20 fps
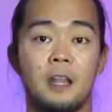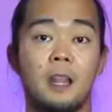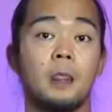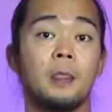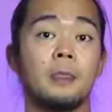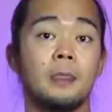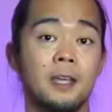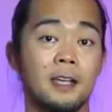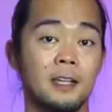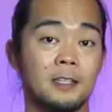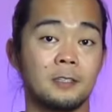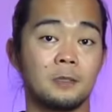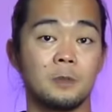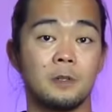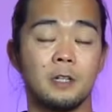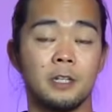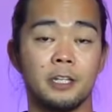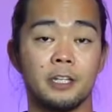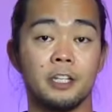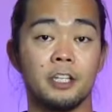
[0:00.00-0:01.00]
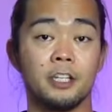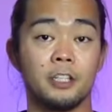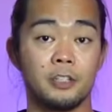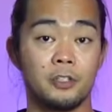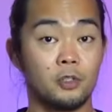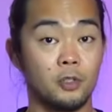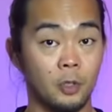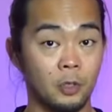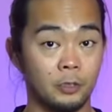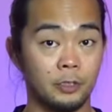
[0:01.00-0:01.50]
Next one is
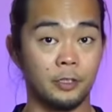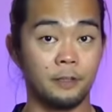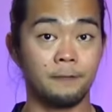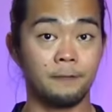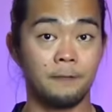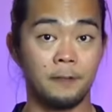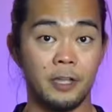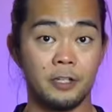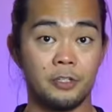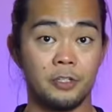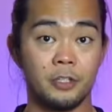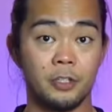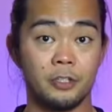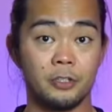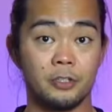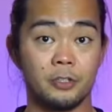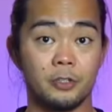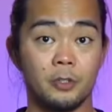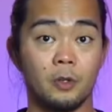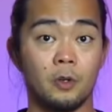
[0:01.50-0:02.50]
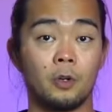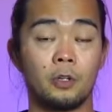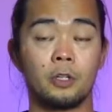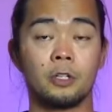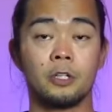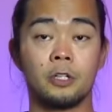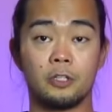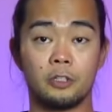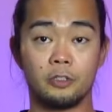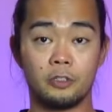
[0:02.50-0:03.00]
shoulder flexions or
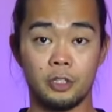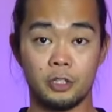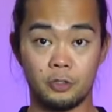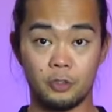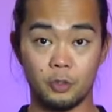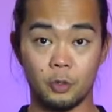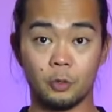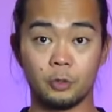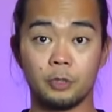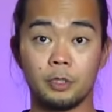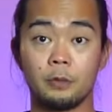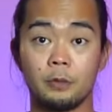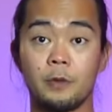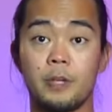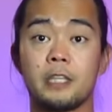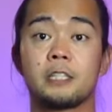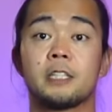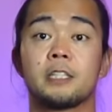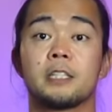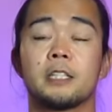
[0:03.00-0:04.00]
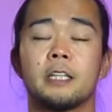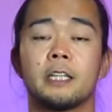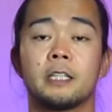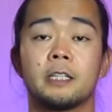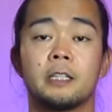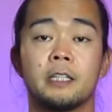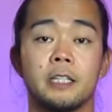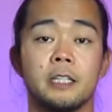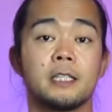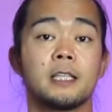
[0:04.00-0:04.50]
just shoulder raises like
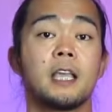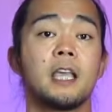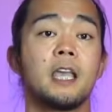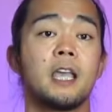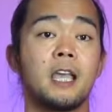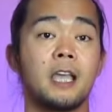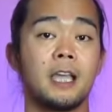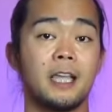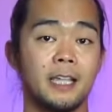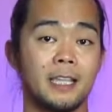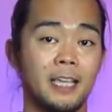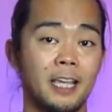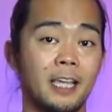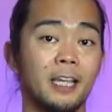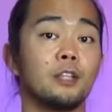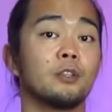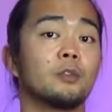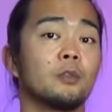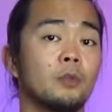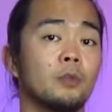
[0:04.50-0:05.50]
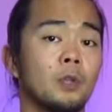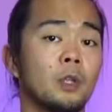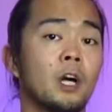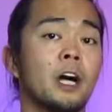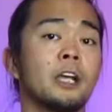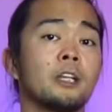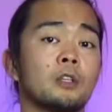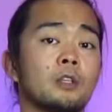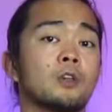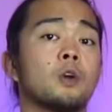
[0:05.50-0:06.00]
this. Again, do
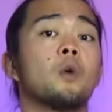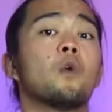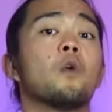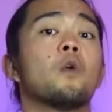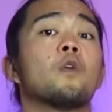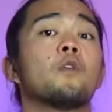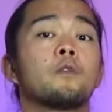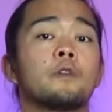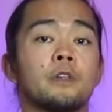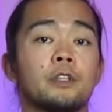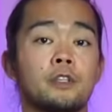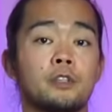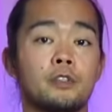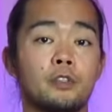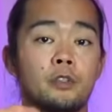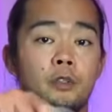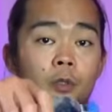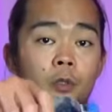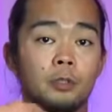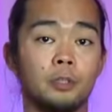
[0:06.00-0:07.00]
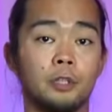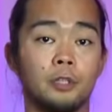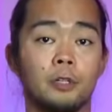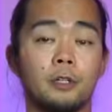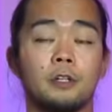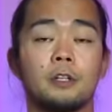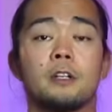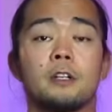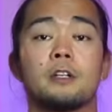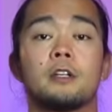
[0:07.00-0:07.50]
not go over the shoulder.
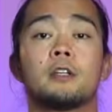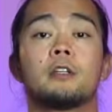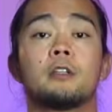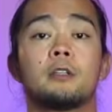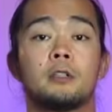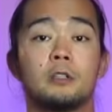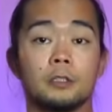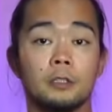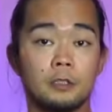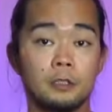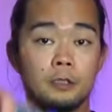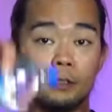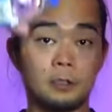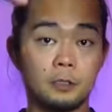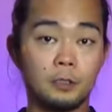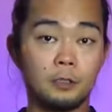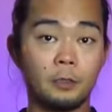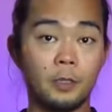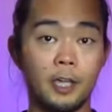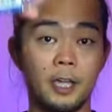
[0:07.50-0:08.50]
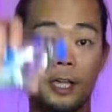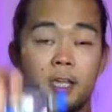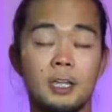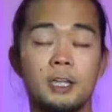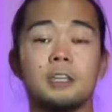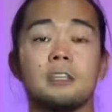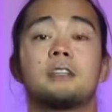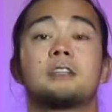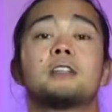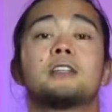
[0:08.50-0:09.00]
Okay?
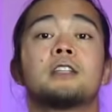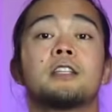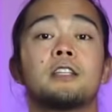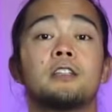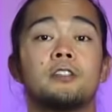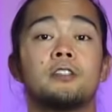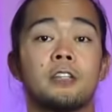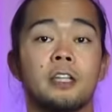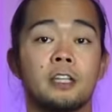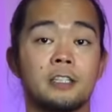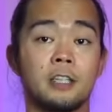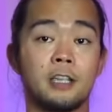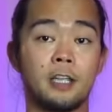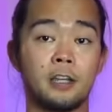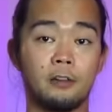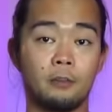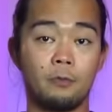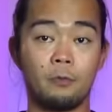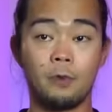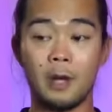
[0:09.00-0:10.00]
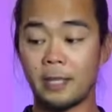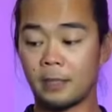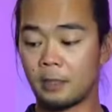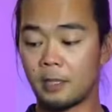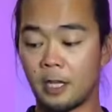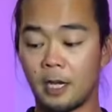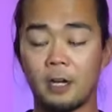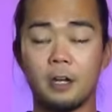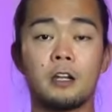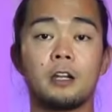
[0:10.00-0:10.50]
Just right
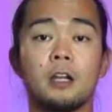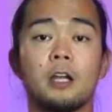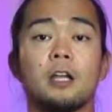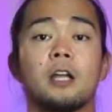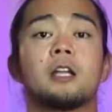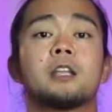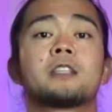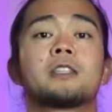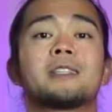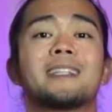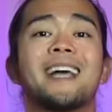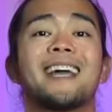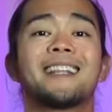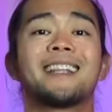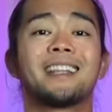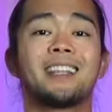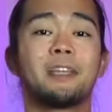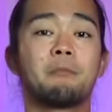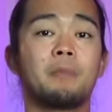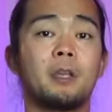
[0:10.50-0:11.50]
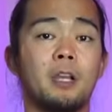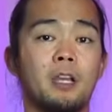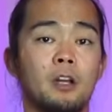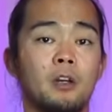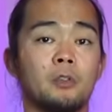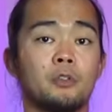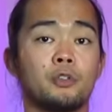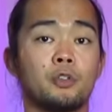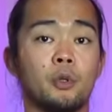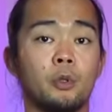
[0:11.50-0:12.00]
there. Slightly below
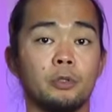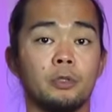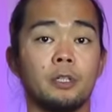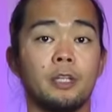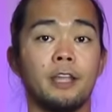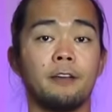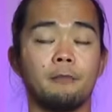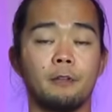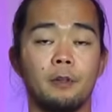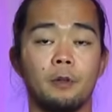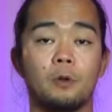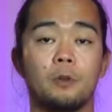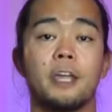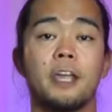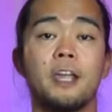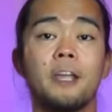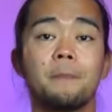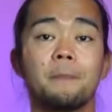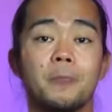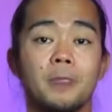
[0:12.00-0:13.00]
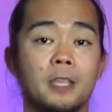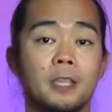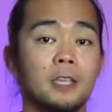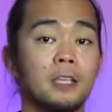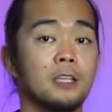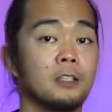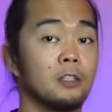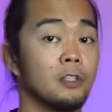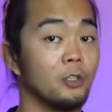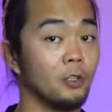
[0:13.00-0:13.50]
shoulder level. Okay?
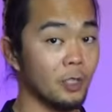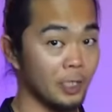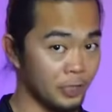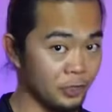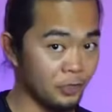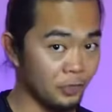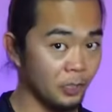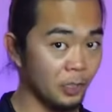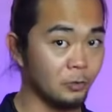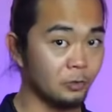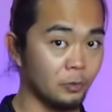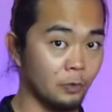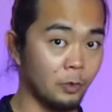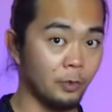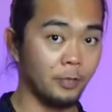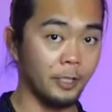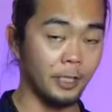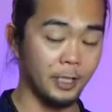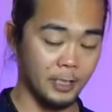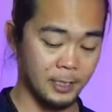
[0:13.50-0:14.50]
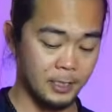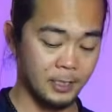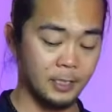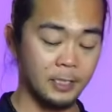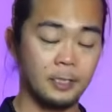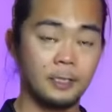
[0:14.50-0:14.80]
You can still do this.